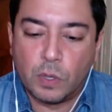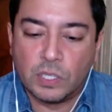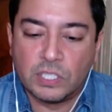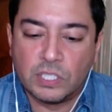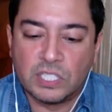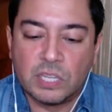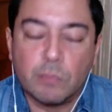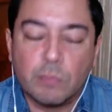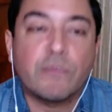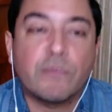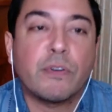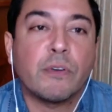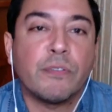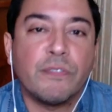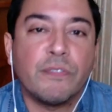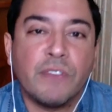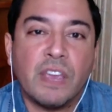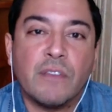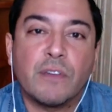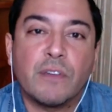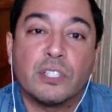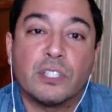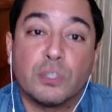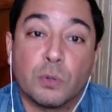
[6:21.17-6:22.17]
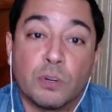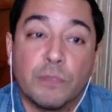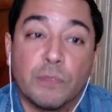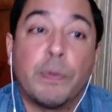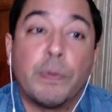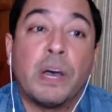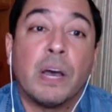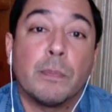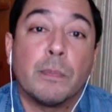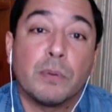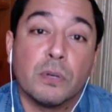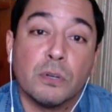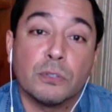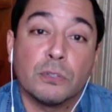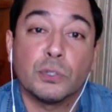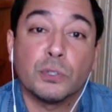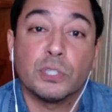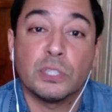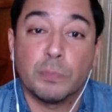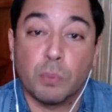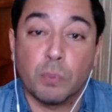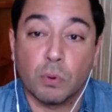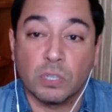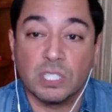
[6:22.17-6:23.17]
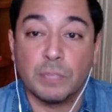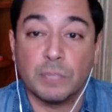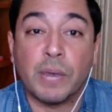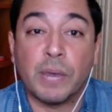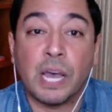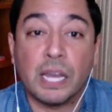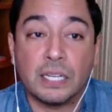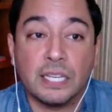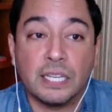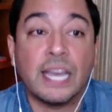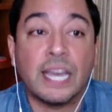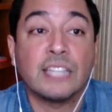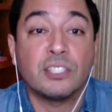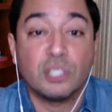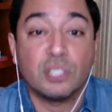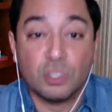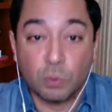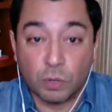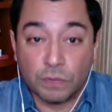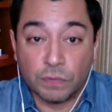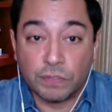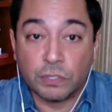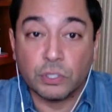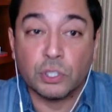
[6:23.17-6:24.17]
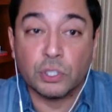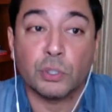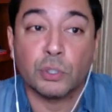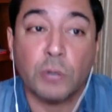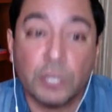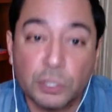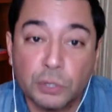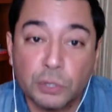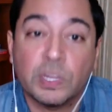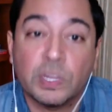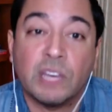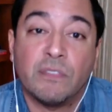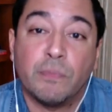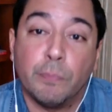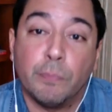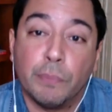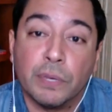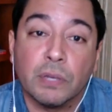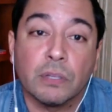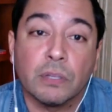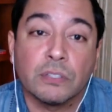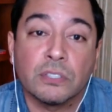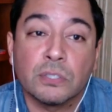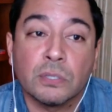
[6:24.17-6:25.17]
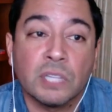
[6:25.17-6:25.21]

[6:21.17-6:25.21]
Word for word: some of our favorite sort of pop culture sports podcasts, sort of the structure they've built.